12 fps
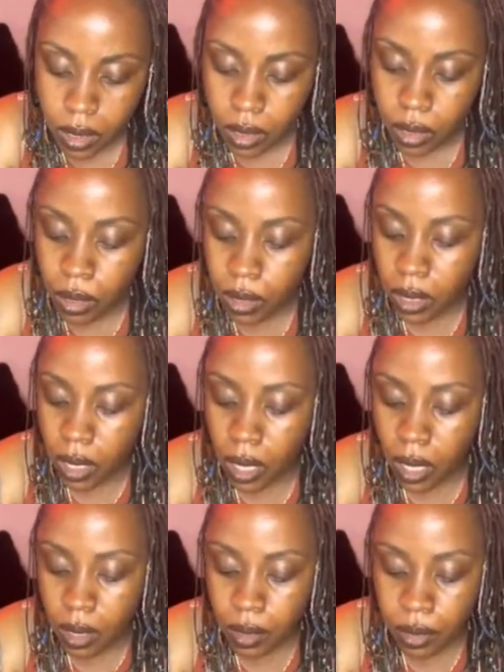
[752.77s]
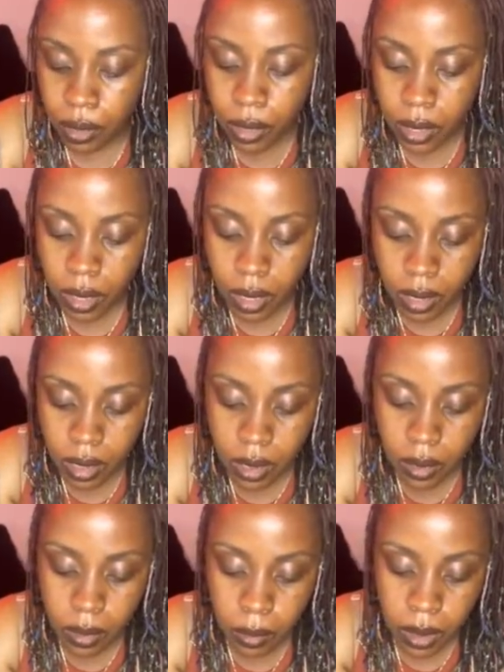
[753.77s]
You got a friend
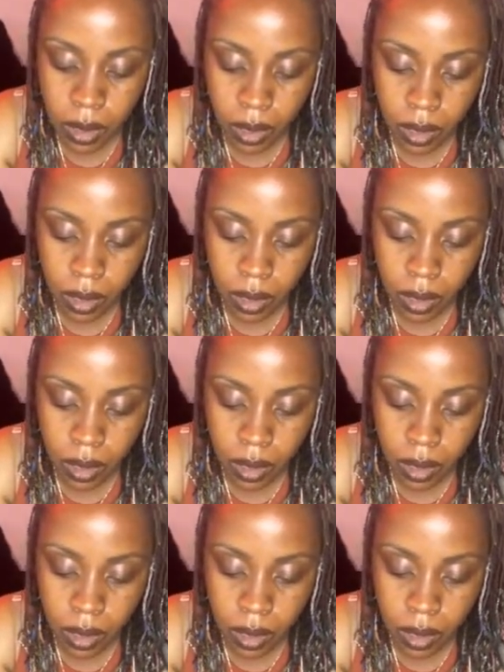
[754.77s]
in me.